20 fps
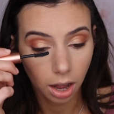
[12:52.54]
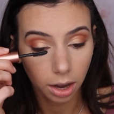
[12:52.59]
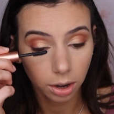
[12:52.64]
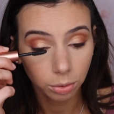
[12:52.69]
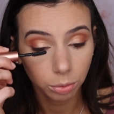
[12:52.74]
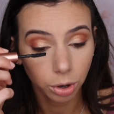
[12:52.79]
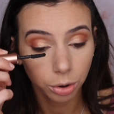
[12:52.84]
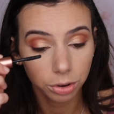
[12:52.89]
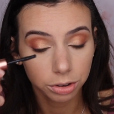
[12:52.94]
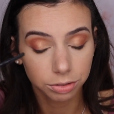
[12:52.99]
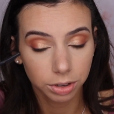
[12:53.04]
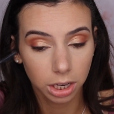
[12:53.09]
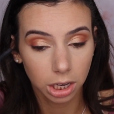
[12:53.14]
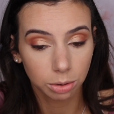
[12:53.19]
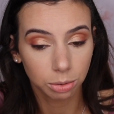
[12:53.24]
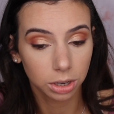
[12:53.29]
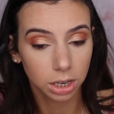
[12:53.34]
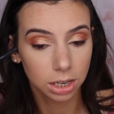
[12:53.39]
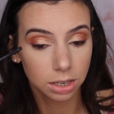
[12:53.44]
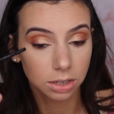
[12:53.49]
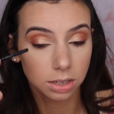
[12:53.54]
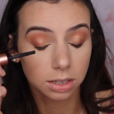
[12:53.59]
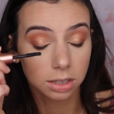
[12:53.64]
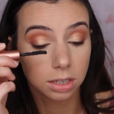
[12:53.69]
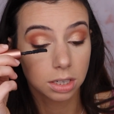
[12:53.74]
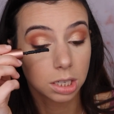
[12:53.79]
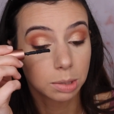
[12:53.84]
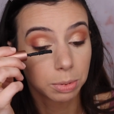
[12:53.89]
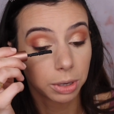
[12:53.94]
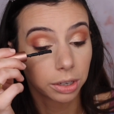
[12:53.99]
I don't know if anyone else has
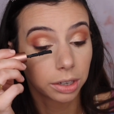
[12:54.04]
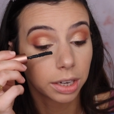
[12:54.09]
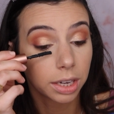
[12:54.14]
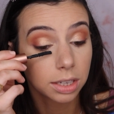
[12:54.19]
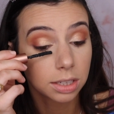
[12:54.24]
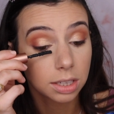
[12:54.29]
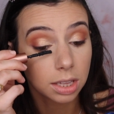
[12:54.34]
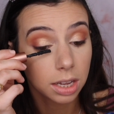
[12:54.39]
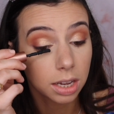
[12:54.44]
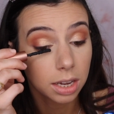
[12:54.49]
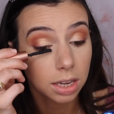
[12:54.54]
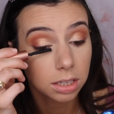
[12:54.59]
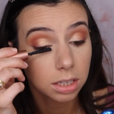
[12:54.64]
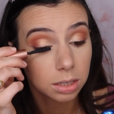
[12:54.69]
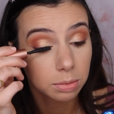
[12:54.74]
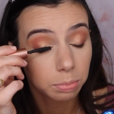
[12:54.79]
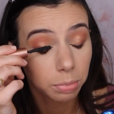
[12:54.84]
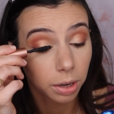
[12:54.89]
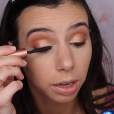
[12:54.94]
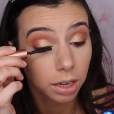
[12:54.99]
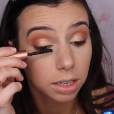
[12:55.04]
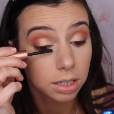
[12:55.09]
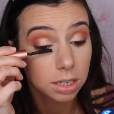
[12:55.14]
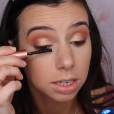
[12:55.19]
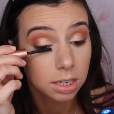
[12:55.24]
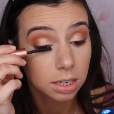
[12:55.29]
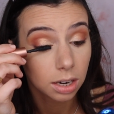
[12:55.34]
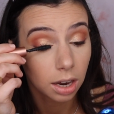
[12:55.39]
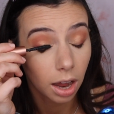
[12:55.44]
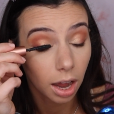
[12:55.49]
experienced this,
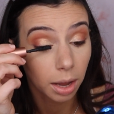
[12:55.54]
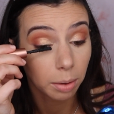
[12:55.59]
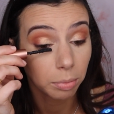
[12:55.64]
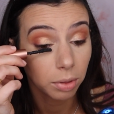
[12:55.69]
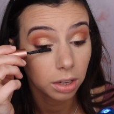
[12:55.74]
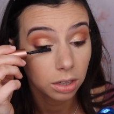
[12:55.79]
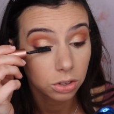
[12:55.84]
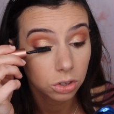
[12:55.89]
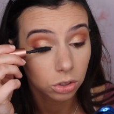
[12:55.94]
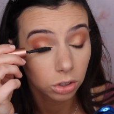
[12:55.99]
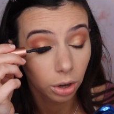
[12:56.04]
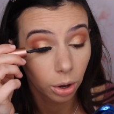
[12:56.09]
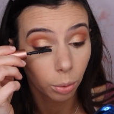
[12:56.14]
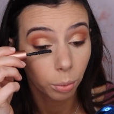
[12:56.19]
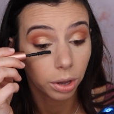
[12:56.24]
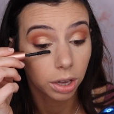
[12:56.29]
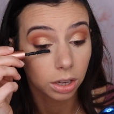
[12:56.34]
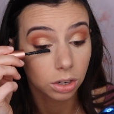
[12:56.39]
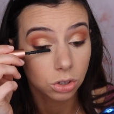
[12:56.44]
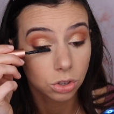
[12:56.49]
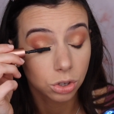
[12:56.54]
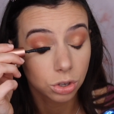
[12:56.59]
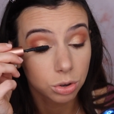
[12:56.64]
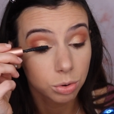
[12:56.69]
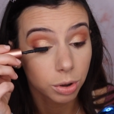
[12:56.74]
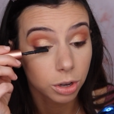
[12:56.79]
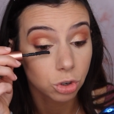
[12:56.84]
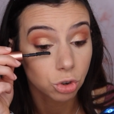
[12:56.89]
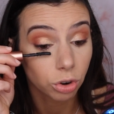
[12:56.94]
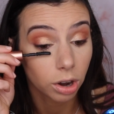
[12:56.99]
but I'm like so
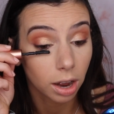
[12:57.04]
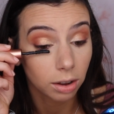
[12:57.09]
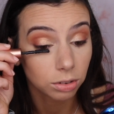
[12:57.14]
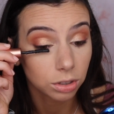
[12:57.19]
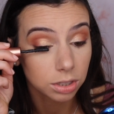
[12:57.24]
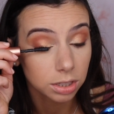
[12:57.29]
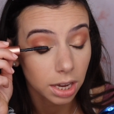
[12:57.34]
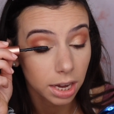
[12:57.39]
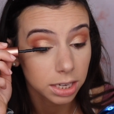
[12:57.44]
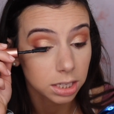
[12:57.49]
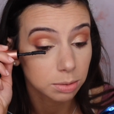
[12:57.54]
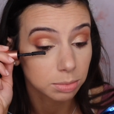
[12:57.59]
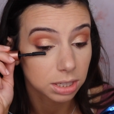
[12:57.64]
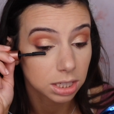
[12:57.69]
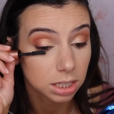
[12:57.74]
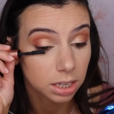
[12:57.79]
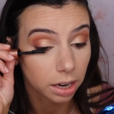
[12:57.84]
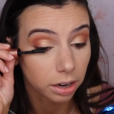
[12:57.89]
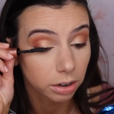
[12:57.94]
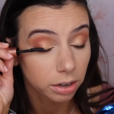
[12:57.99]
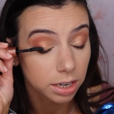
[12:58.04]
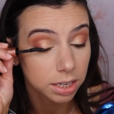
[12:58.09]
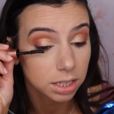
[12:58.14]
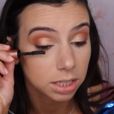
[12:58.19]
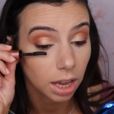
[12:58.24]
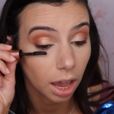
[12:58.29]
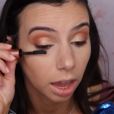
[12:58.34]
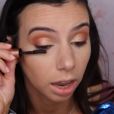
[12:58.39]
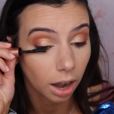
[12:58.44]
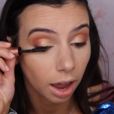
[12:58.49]
into travel size
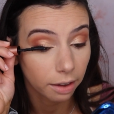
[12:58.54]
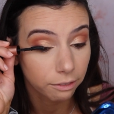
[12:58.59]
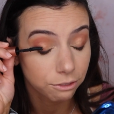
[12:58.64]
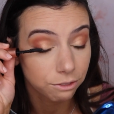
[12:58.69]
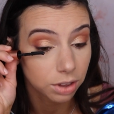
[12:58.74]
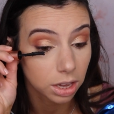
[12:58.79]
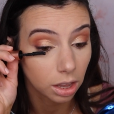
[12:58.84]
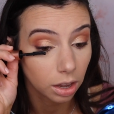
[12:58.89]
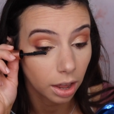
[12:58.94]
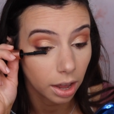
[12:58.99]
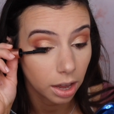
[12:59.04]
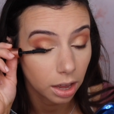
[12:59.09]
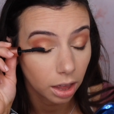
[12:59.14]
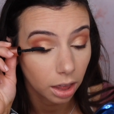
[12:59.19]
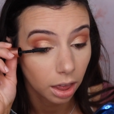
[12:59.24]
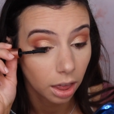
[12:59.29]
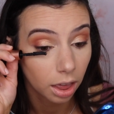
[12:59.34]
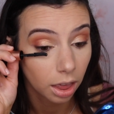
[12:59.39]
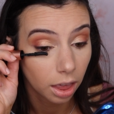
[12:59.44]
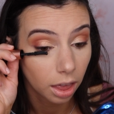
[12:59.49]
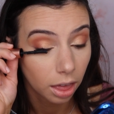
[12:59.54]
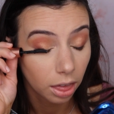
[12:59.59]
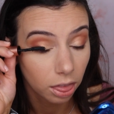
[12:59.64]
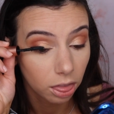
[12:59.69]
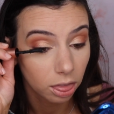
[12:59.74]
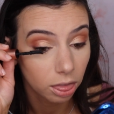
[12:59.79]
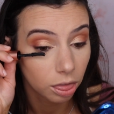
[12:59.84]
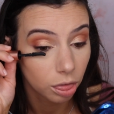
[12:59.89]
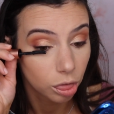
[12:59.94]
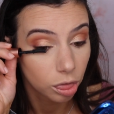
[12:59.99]
mascaras, and I feel like
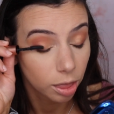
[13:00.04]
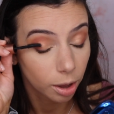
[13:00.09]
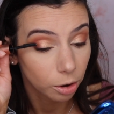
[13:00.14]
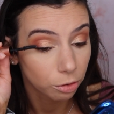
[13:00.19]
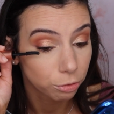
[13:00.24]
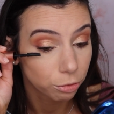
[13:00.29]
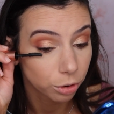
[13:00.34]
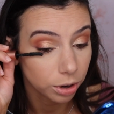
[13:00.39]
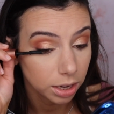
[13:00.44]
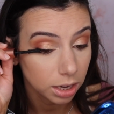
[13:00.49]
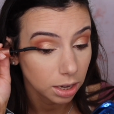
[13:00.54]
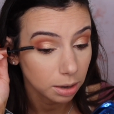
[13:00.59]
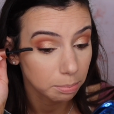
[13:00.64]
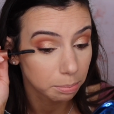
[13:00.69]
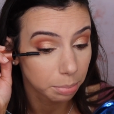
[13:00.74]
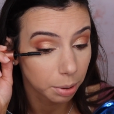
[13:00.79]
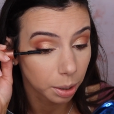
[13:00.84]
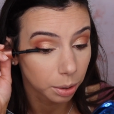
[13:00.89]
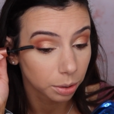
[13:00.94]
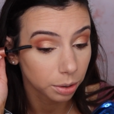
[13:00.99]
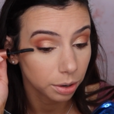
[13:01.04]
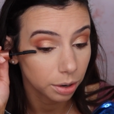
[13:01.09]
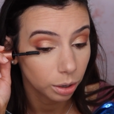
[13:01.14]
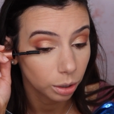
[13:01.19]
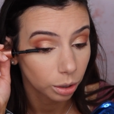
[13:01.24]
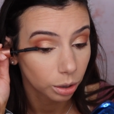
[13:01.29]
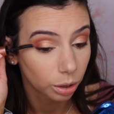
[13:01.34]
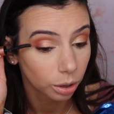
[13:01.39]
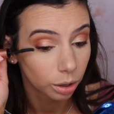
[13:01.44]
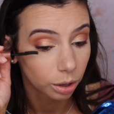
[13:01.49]
they're freaking
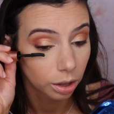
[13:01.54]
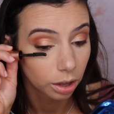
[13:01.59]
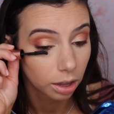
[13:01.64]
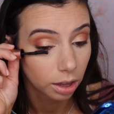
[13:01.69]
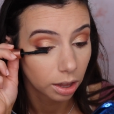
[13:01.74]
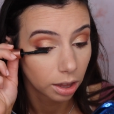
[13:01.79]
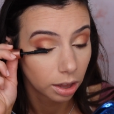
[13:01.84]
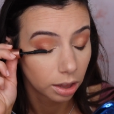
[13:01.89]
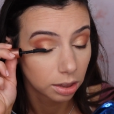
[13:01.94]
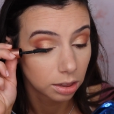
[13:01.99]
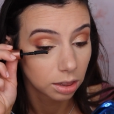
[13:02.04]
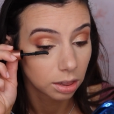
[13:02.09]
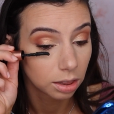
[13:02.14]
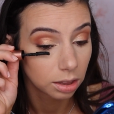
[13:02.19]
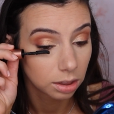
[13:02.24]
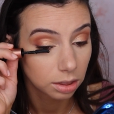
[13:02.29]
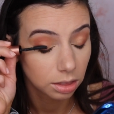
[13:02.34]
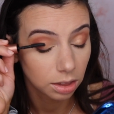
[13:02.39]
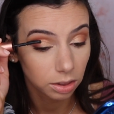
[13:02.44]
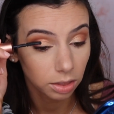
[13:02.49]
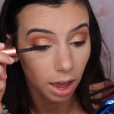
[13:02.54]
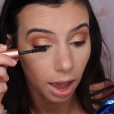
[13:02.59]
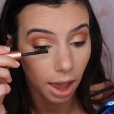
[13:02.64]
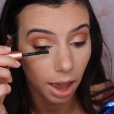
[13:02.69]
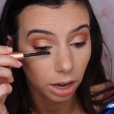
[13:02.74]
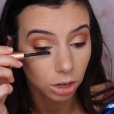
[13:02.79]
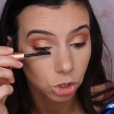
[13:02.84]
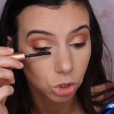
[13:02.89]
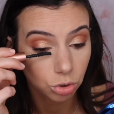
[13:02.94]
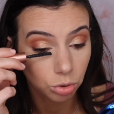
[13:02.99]
better than the
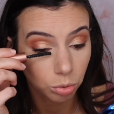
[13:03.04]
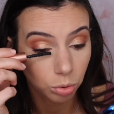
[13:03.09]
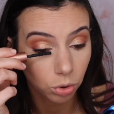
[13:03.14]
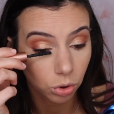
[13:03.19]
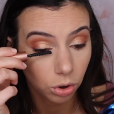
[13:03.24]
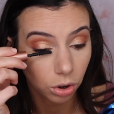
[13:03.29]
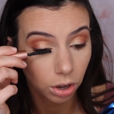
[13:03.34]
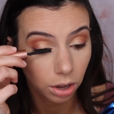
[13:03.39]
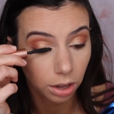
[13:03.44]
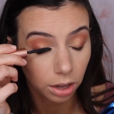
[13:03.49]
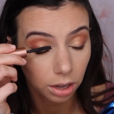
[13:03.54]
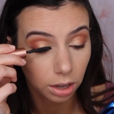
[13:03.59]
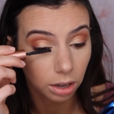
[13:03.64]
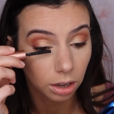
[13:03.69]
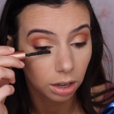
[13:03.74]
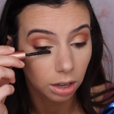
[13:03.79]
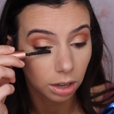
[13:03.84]
actual